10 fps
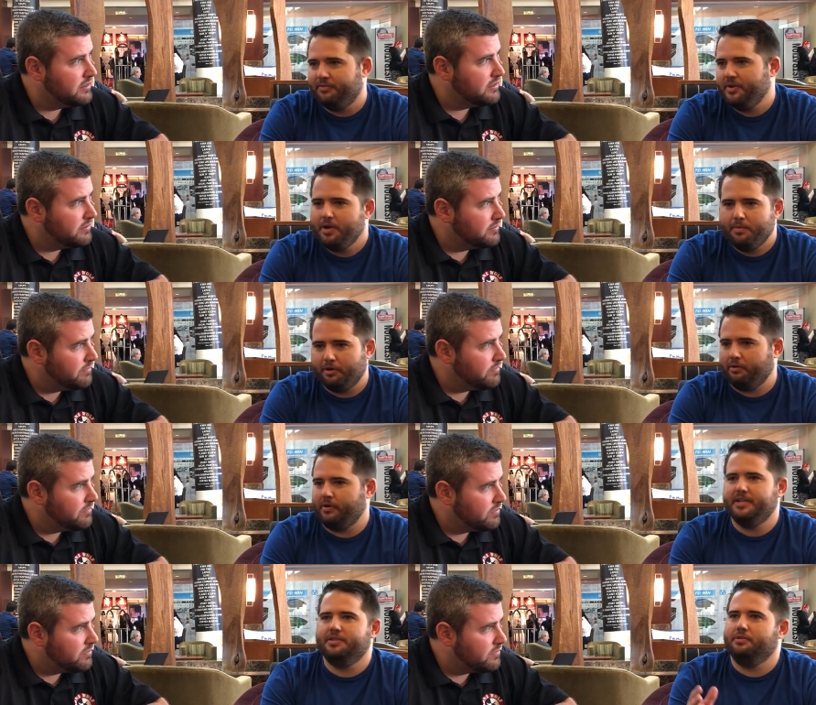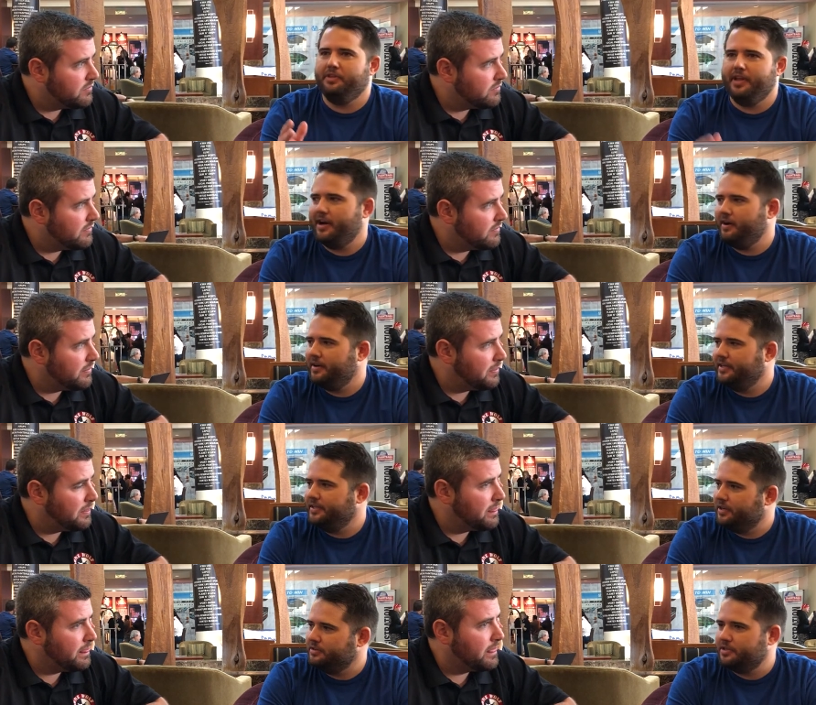Speaker 1: of progressed through there,
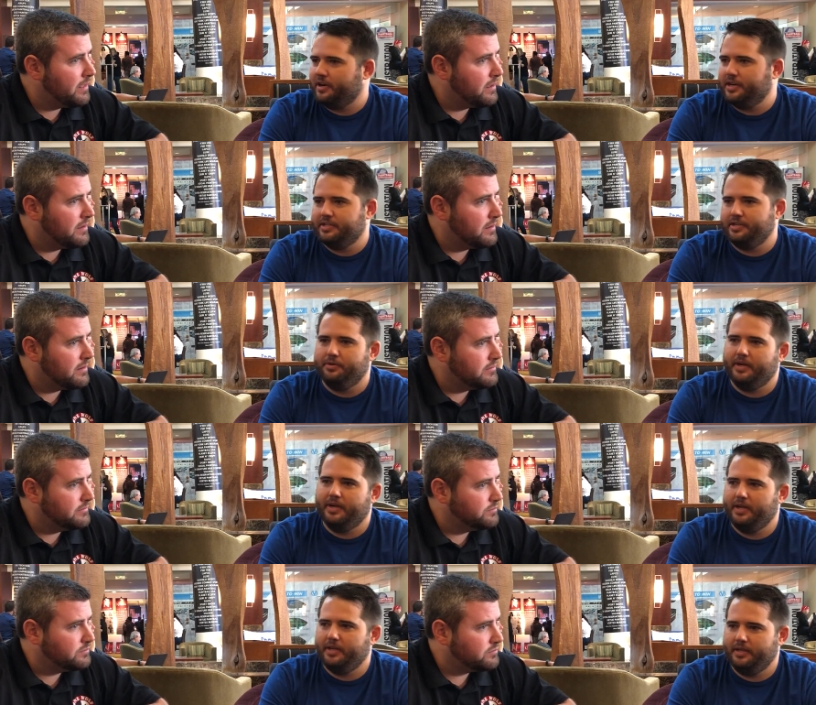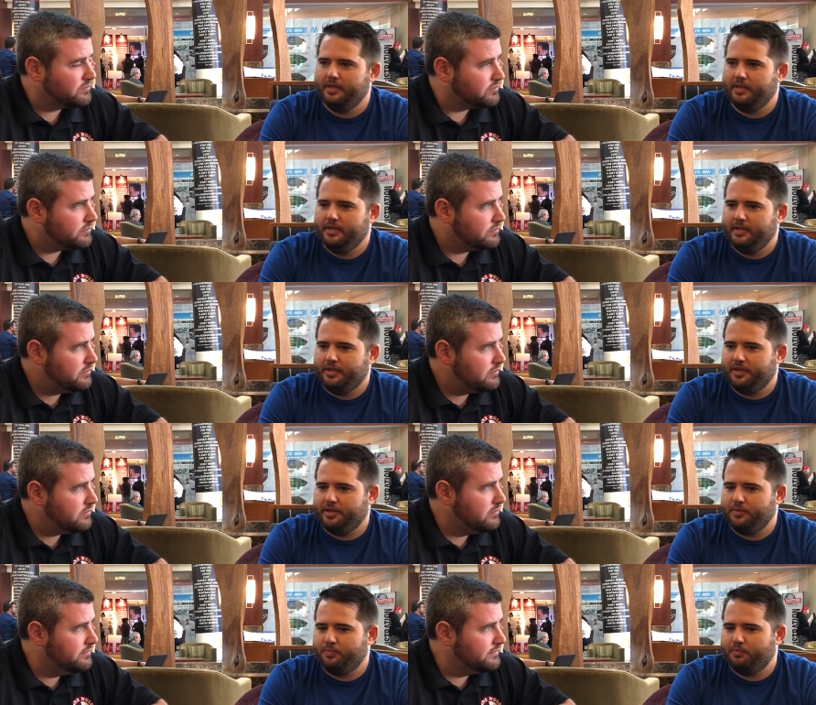and you know started to uh, you
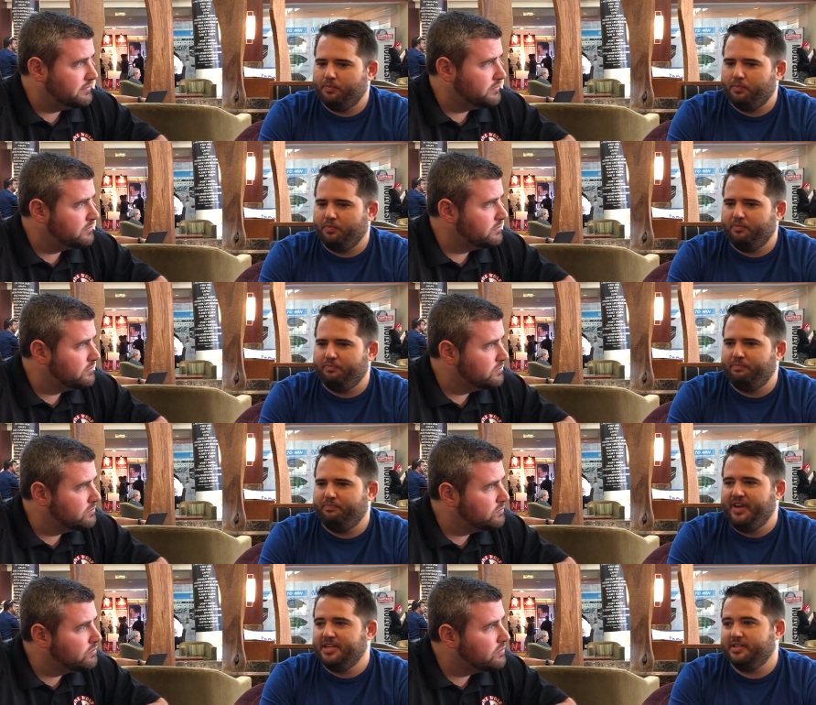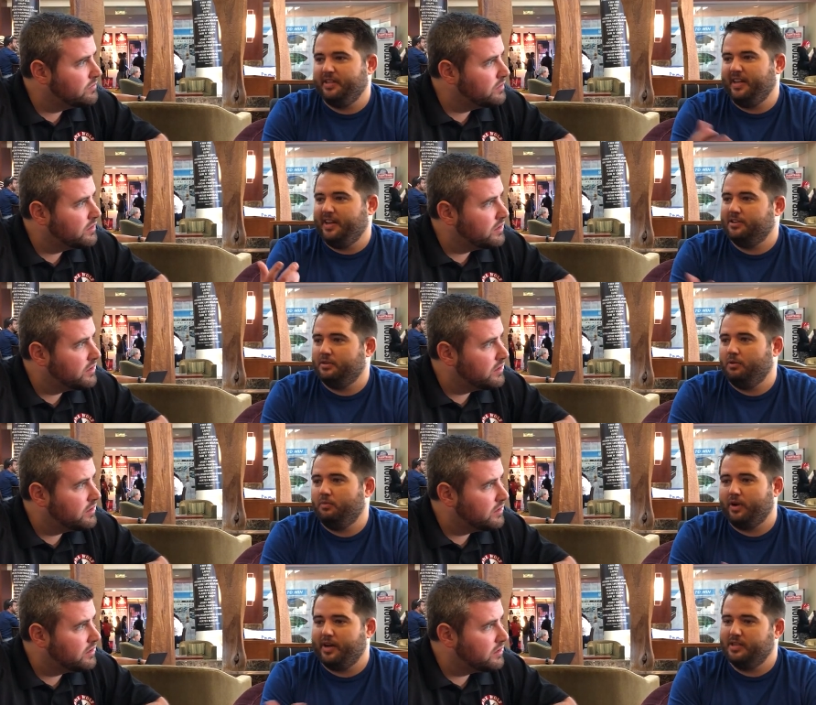know eventually get into a,
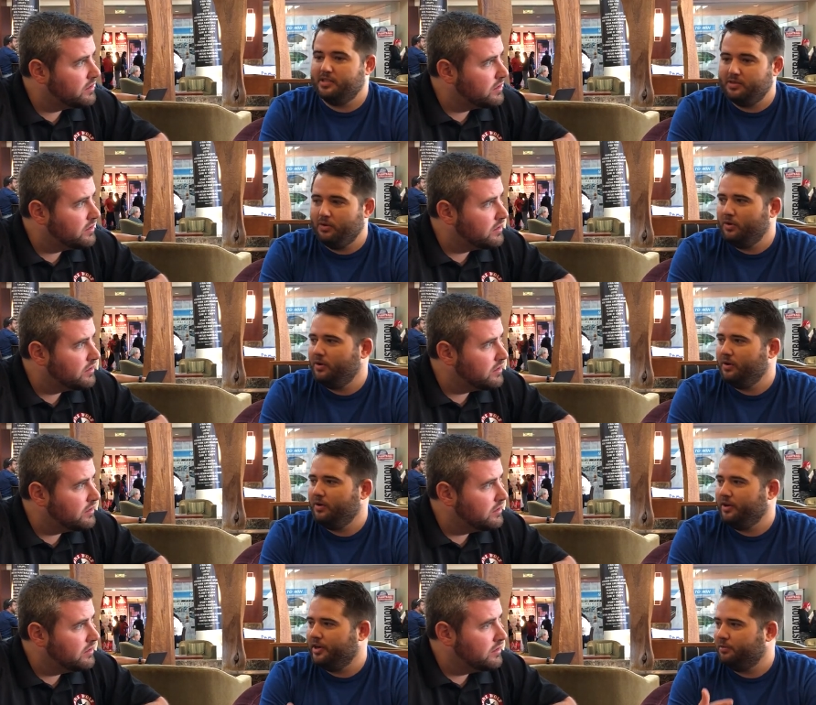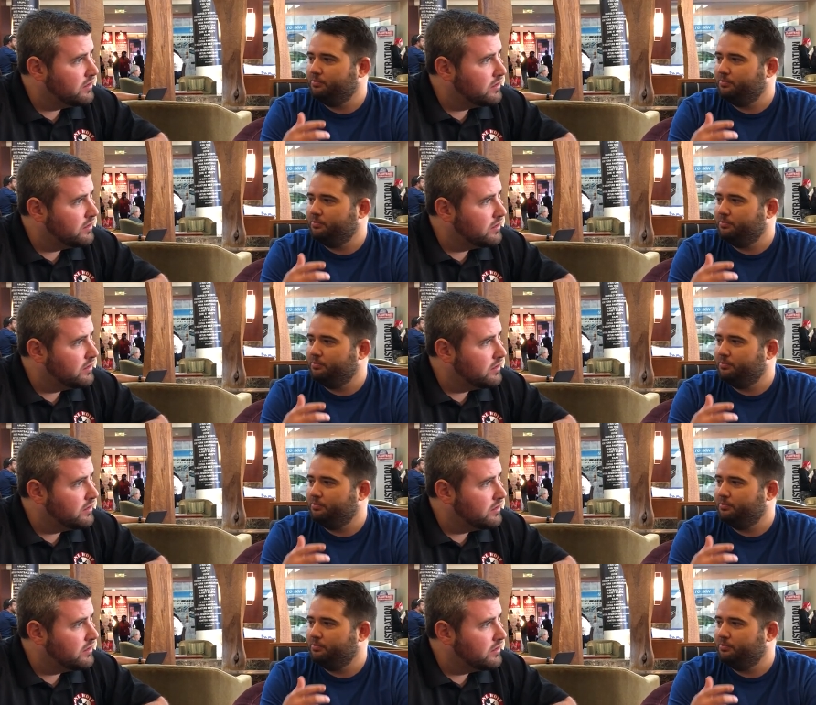working at a store, you know